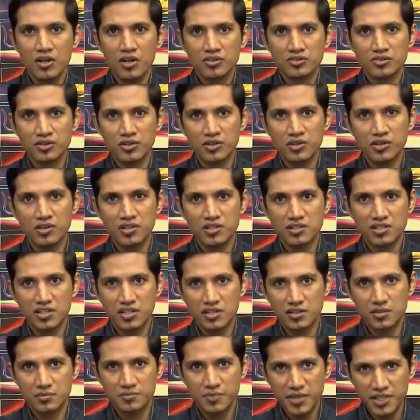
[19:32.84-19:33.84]
So
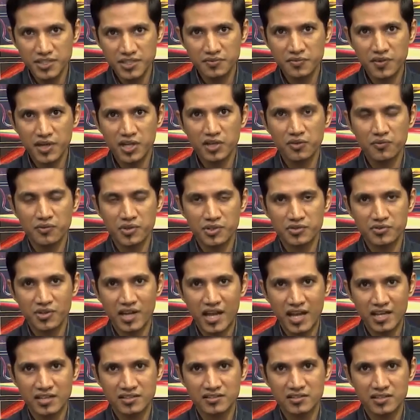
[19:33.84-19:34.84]
the best way to
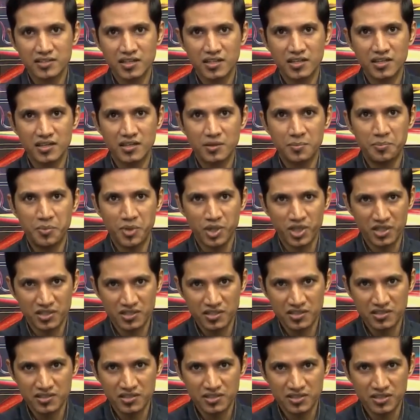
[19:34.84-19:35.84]
visualize a
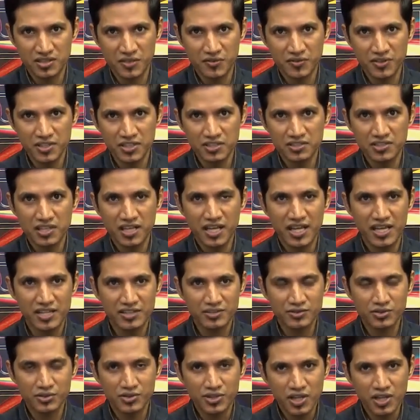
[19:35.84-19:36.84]
potential energy surface
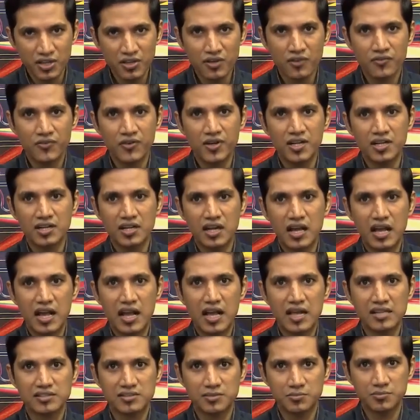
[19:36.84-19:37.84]
is to think of it
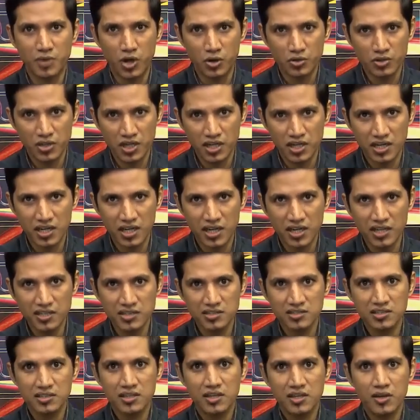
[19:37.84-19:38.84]
as a mountain
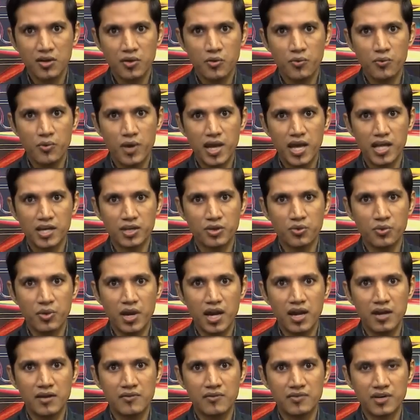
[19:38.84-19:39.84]
range where you
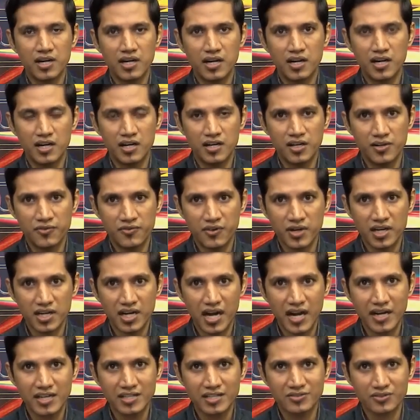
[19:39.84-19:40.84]
have different
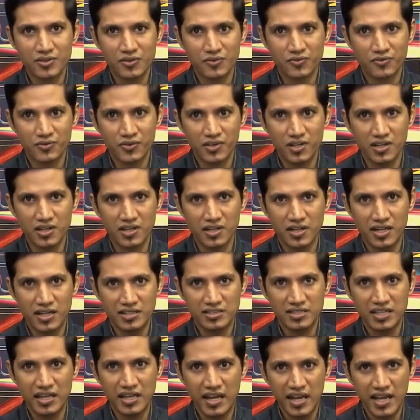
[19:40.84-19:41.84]
kinds of let
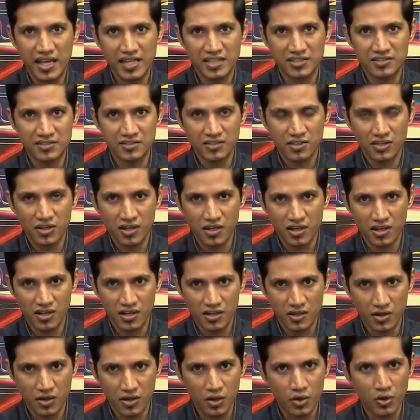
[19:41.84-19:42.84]
us say lanes
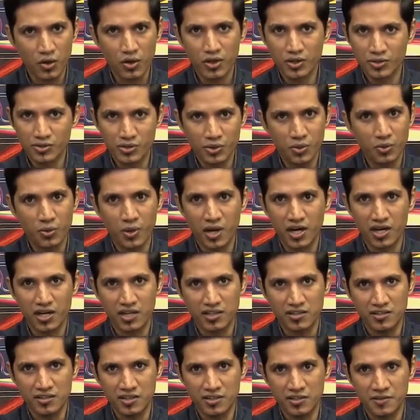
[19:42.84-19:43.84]
going through one
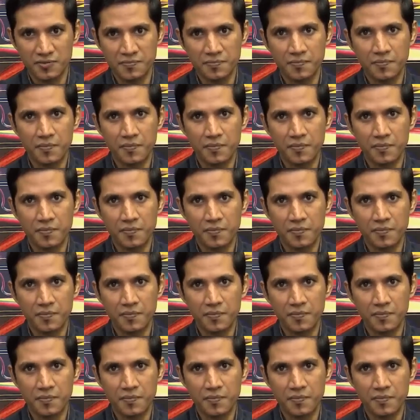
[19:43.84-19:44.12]
another.